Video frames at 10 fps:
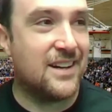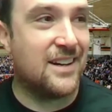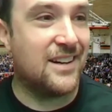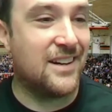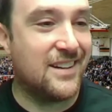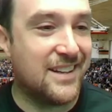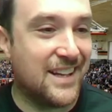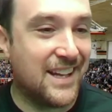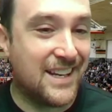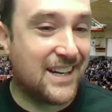Uh,
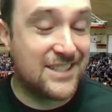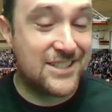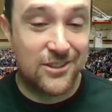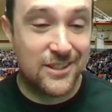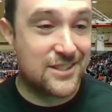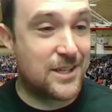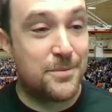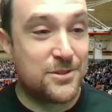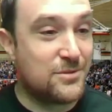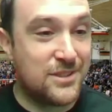and I started
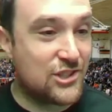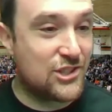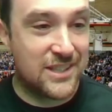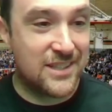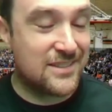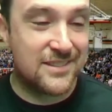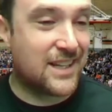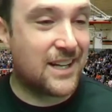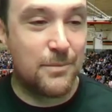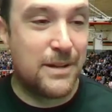substitute teaching to
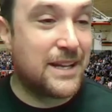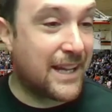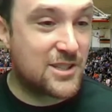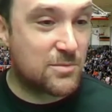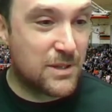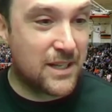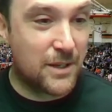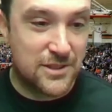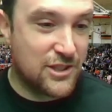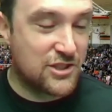kind of make ends meet. I
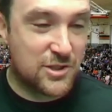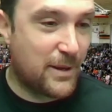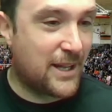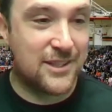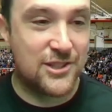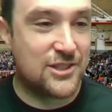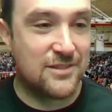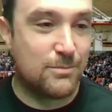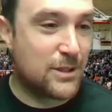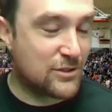was teaching Spanish
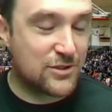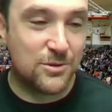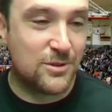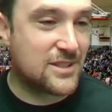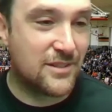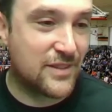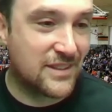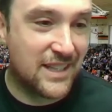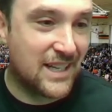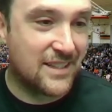in middle school and stuff
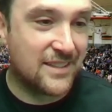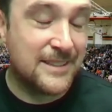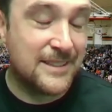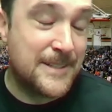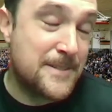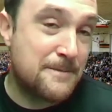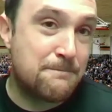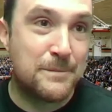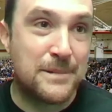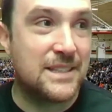like that. And,
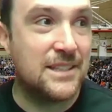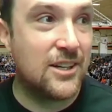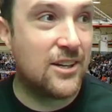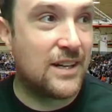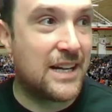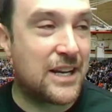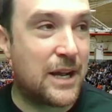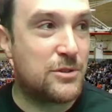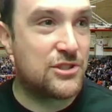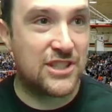you know, I,
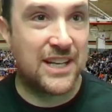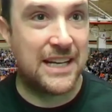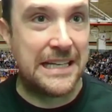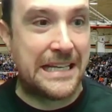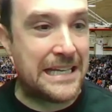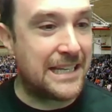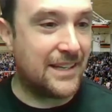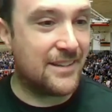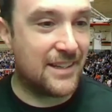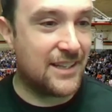I was just kind of in
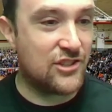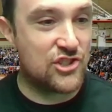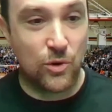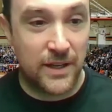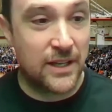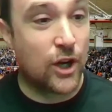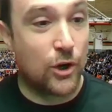it and enjoying